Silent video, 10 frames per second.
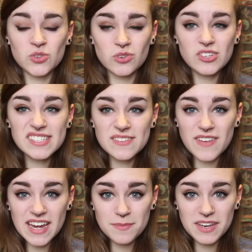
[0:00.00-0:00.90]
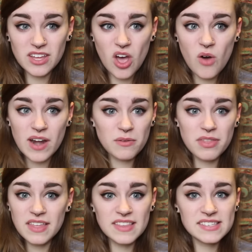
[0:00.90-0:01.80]
Drew just invited me to go. I don't
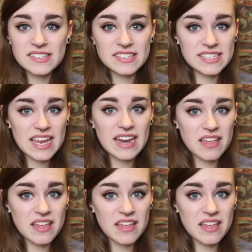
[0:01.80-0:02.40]
think this is a date.